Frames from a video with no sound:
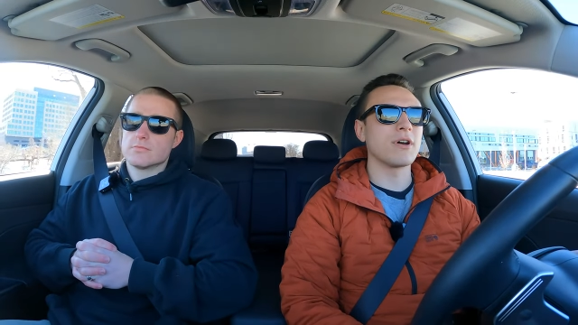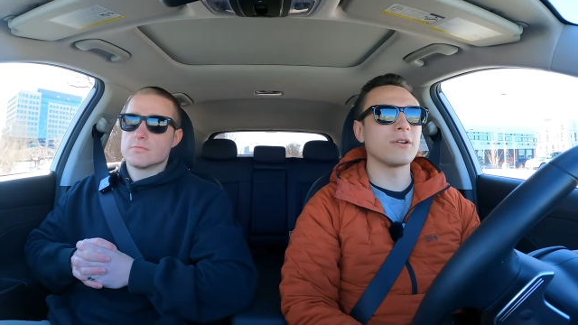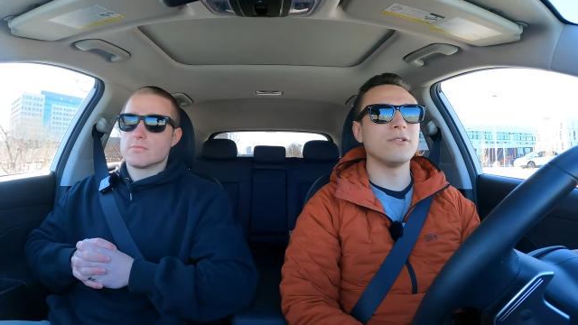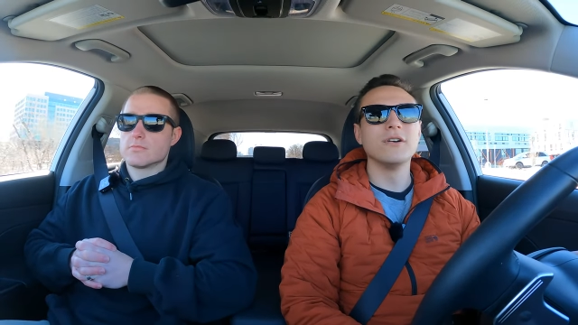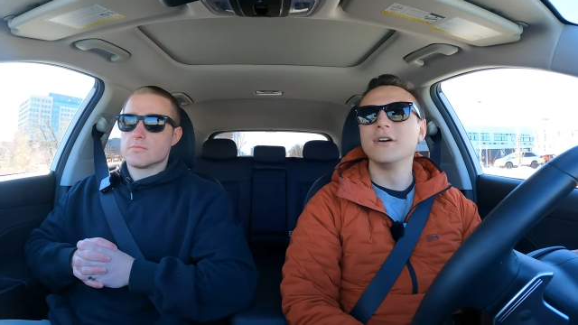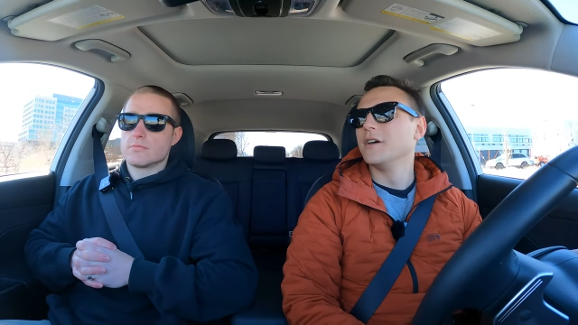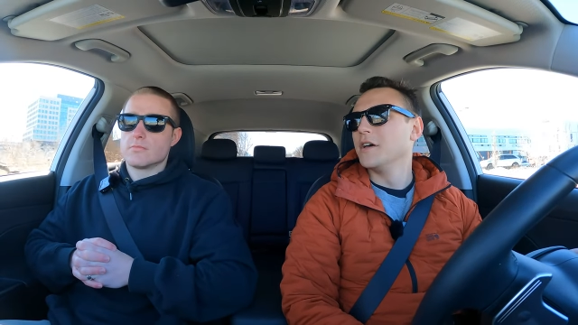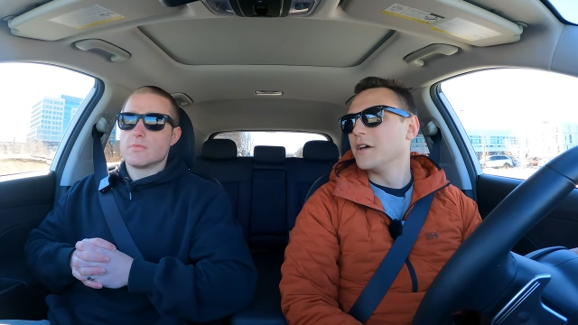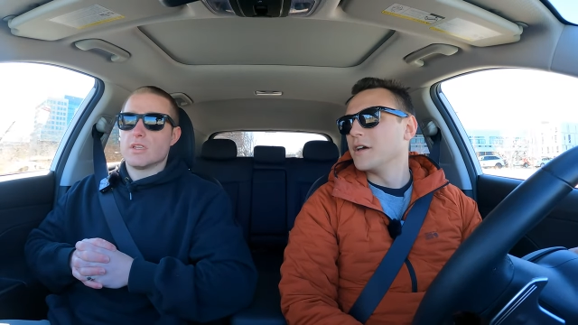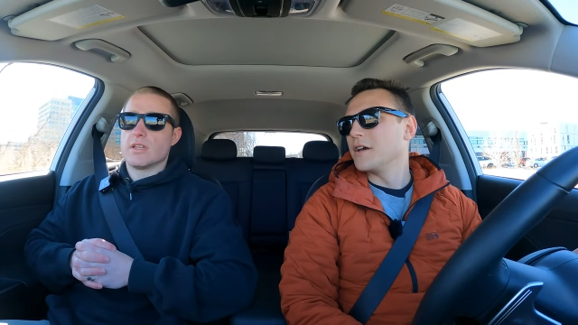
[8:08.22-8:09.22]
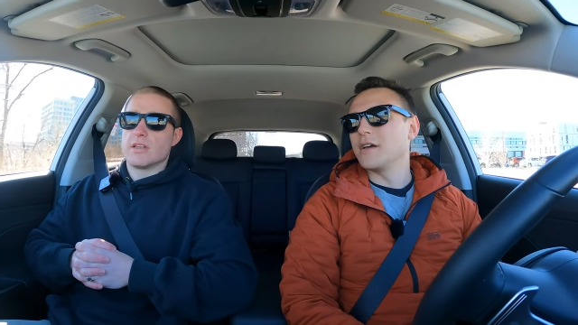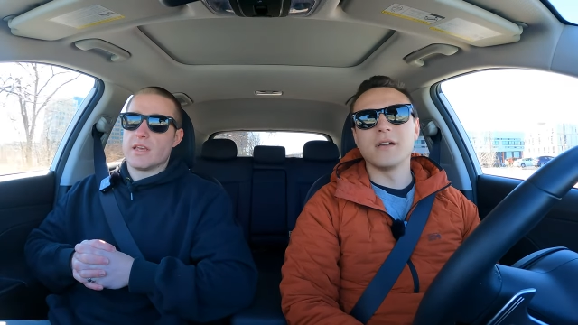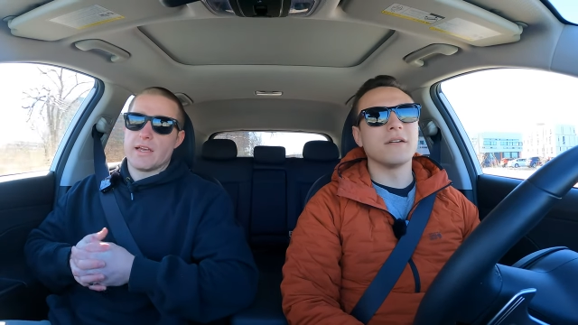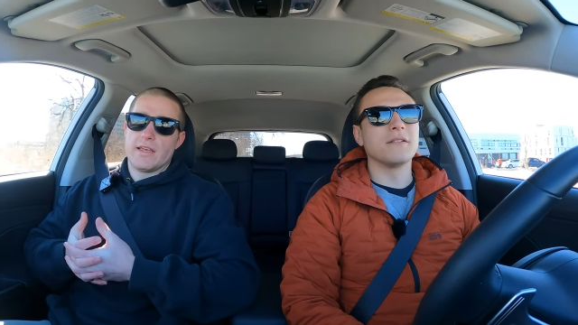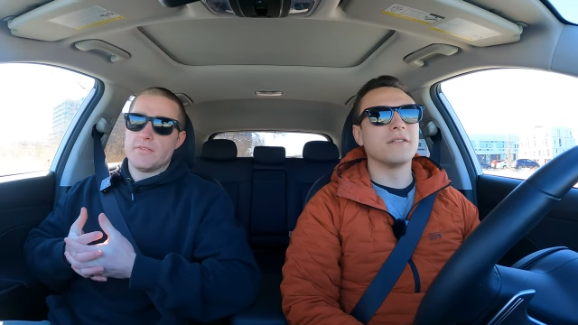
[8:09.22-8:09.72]
Speaker 1: throttle. And
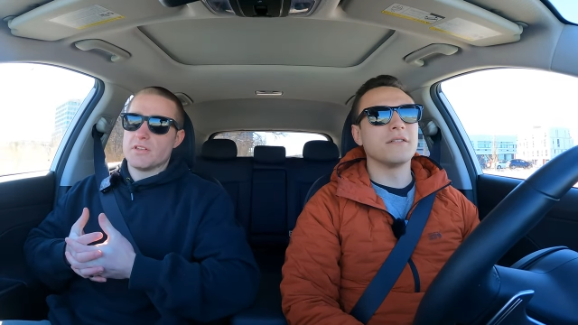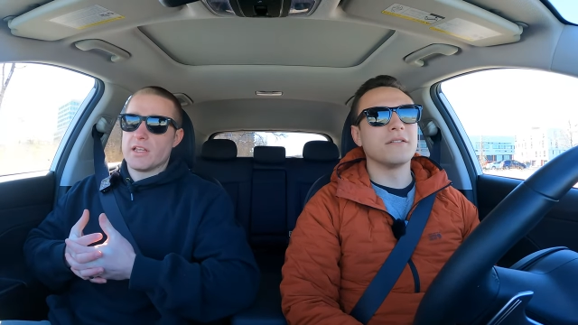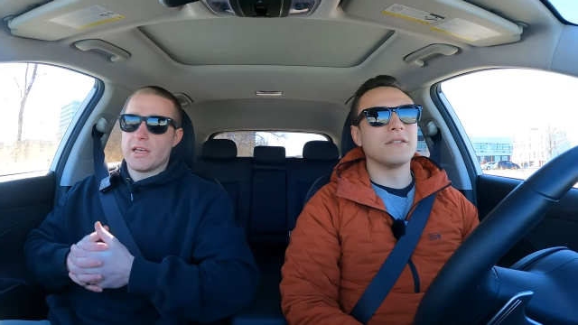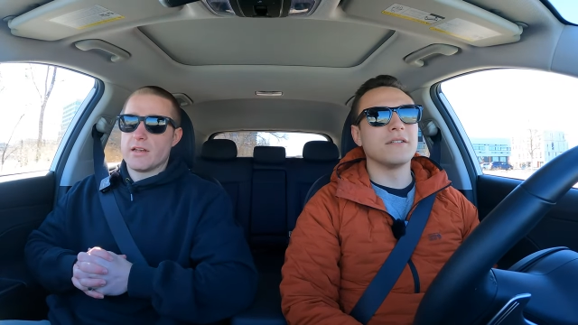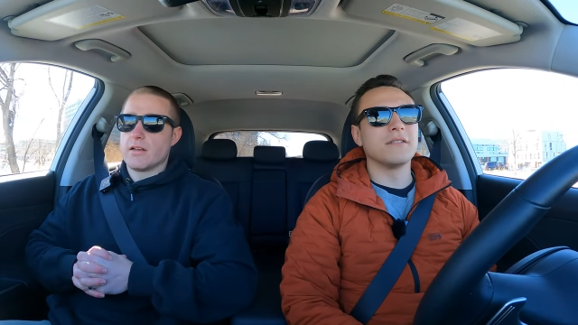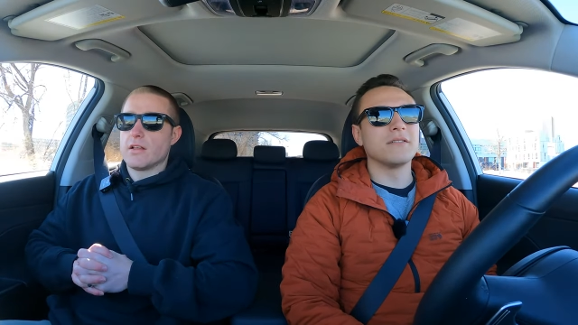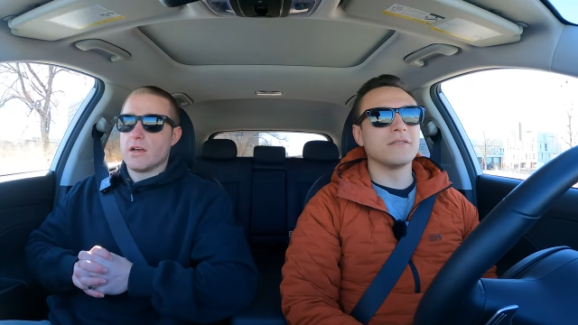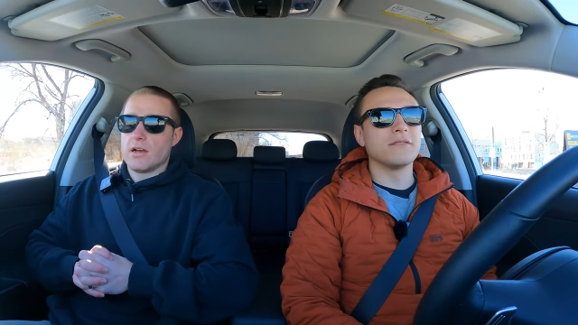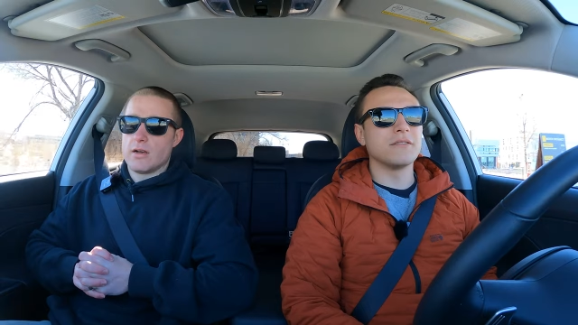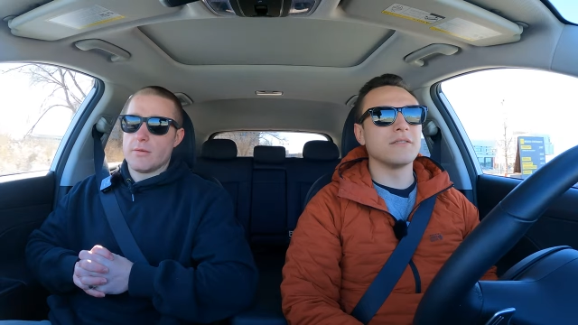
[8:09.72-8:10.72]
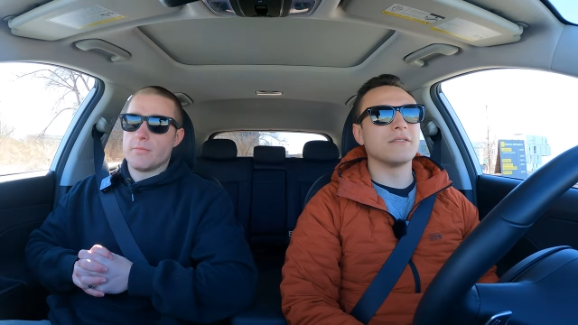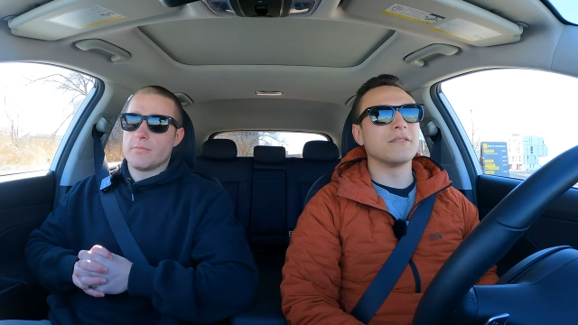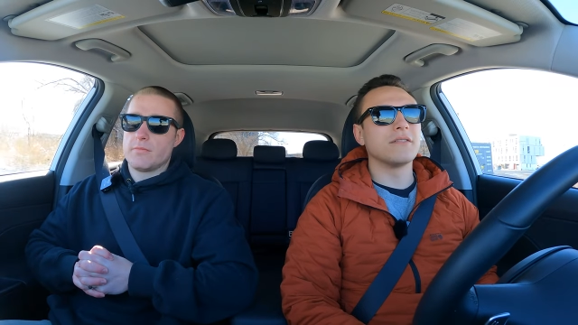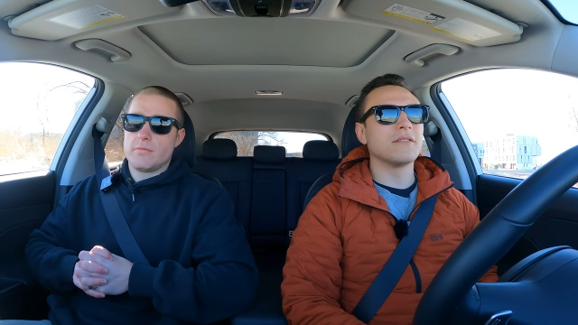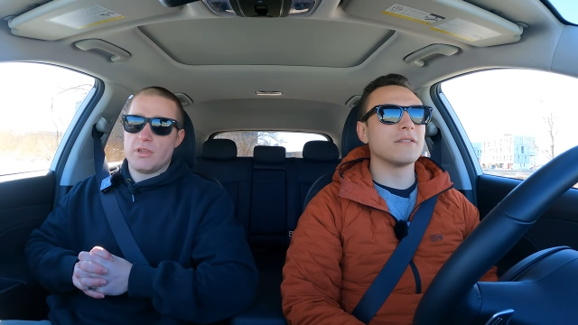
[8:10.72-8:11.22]
yeah, even then, um,
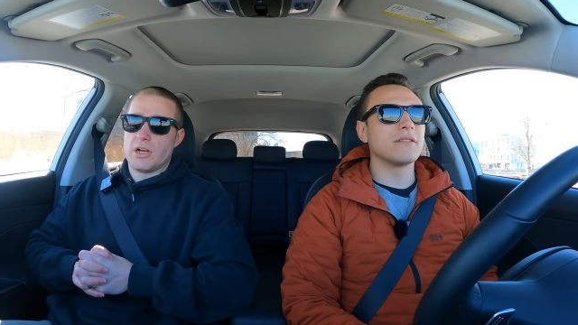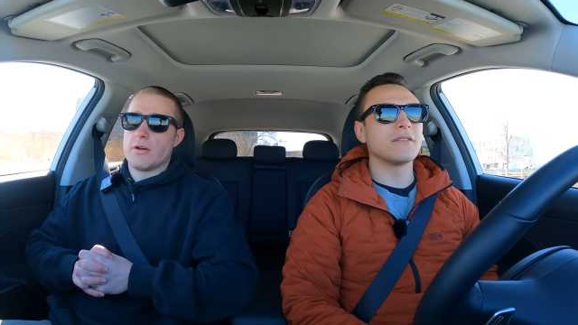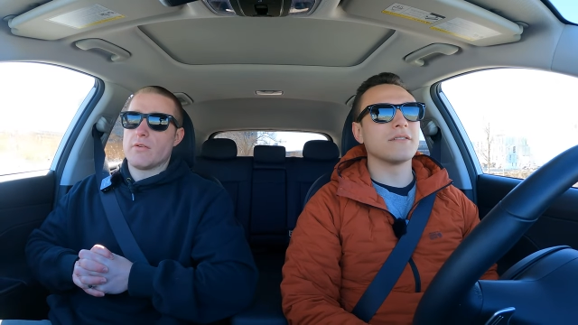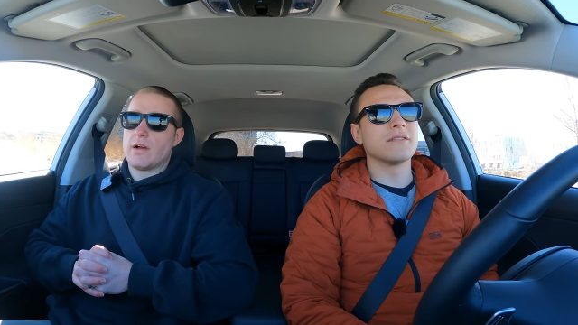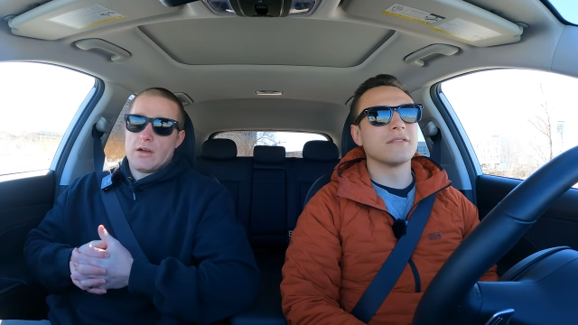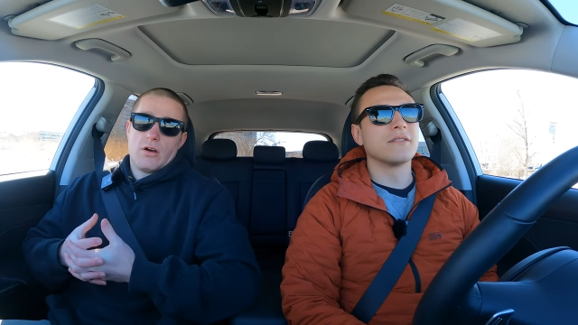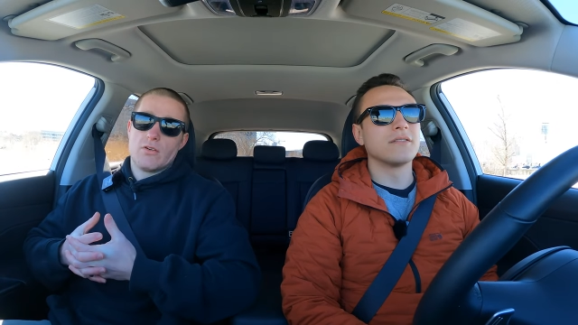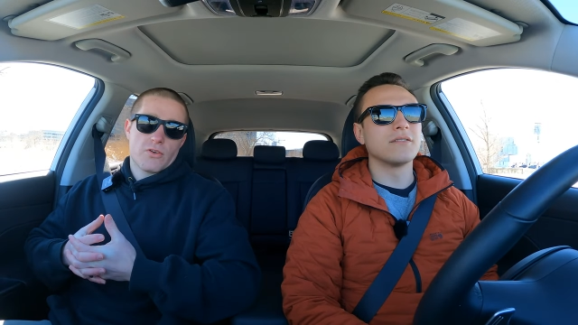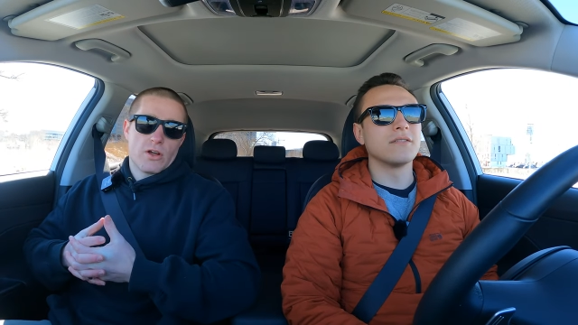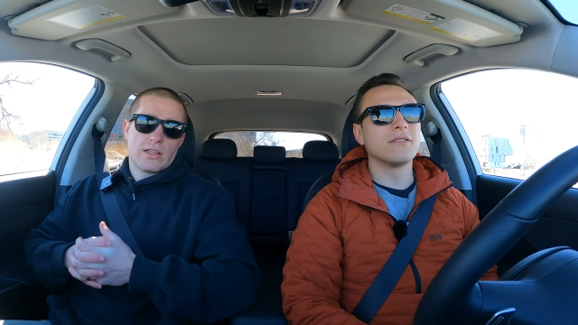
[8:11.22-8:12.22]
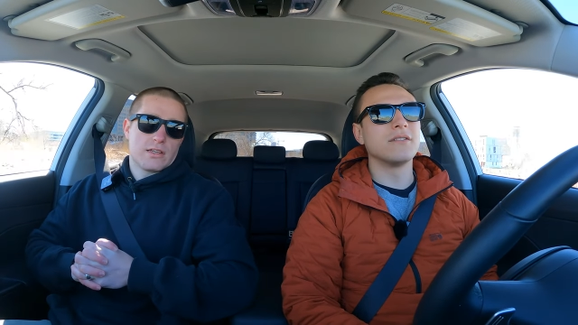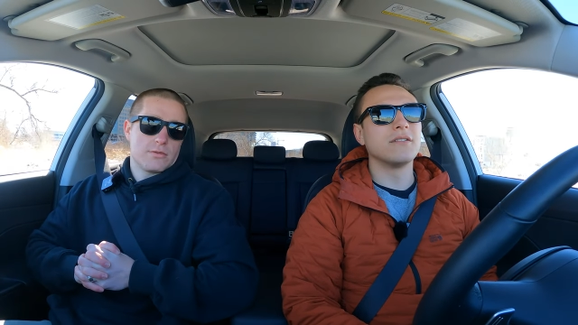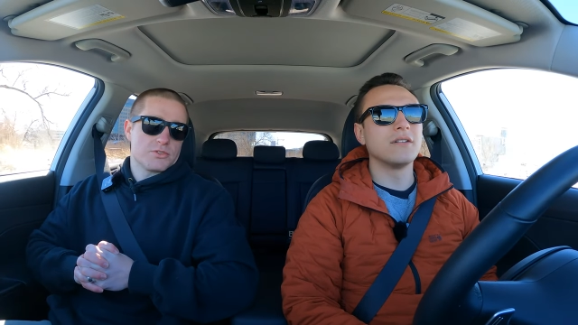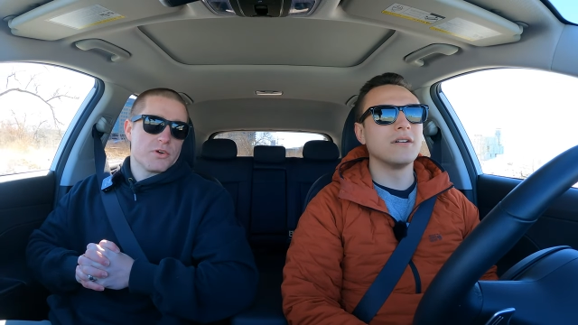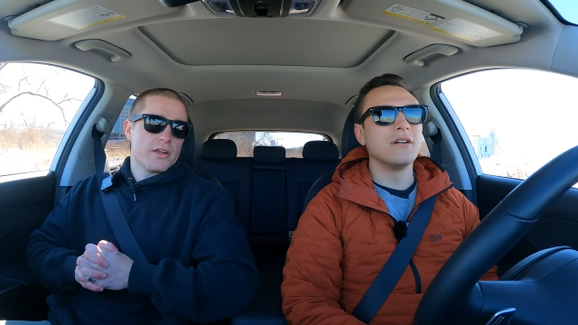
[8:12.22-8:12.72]
you know, uh, overall, I thought it
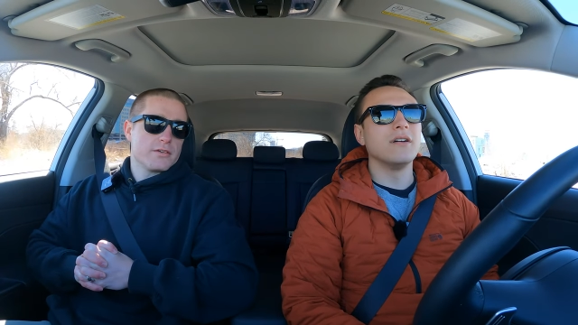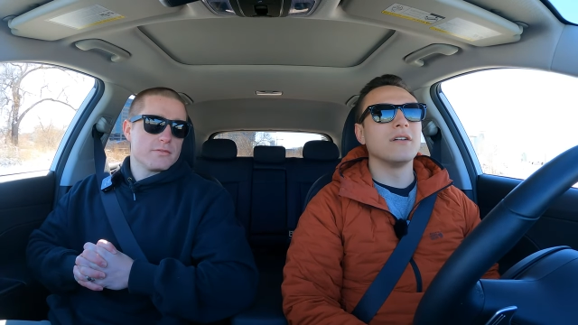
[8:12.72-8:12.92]
was great.